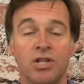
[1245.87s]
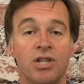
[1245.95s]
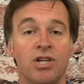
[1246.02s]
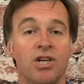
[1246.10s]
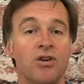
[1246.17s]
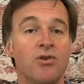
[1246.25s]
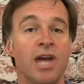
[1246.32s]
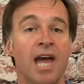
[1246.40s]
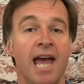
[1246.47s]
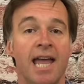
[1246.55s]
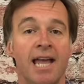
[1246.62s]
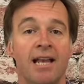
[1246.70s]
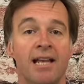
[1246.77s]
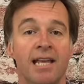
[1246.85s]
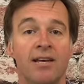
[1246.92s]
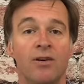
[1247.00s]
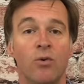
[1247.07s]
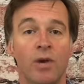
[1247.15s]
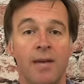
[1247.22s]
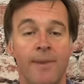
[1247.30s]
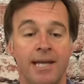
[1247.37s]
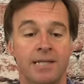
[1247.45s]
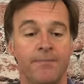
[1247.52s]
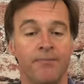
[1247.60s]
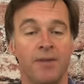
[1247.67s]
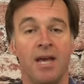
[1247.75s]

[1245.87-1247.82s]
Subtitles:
to the UK legal limit.